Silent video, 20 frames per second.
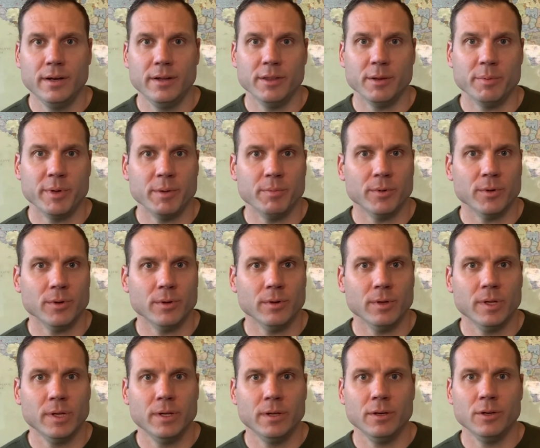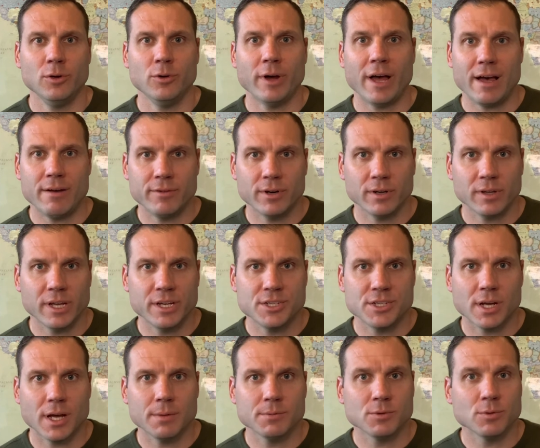The people who have airline
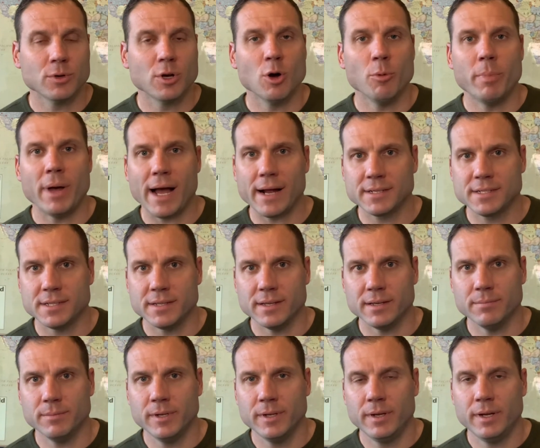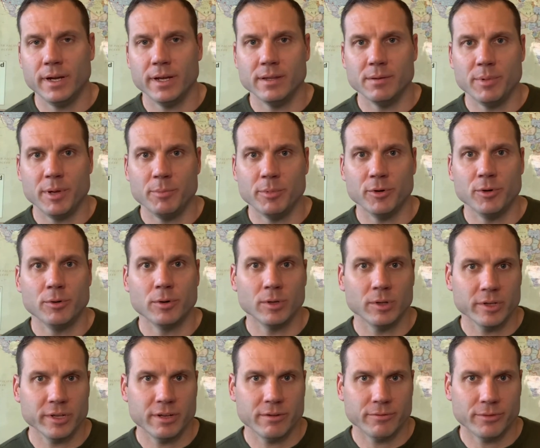jobs will go back to them, and the people who are
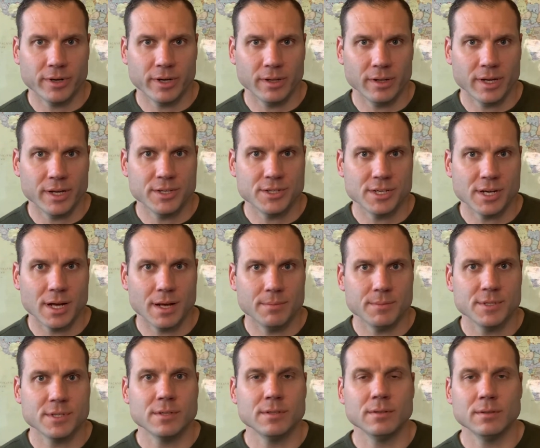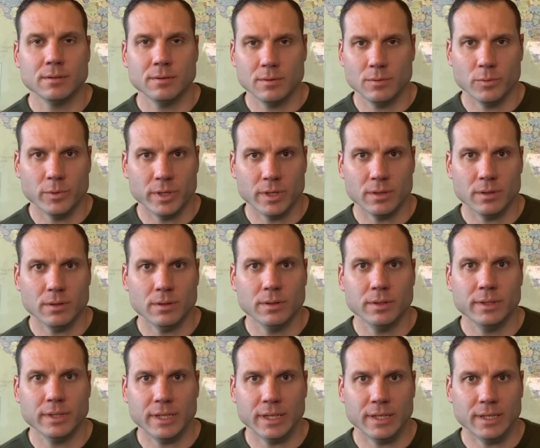looking for airline jobs will
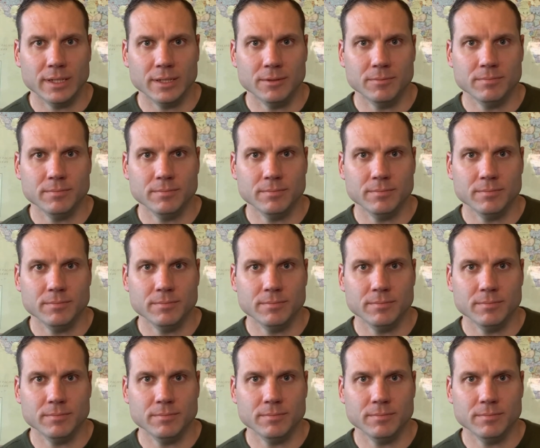um,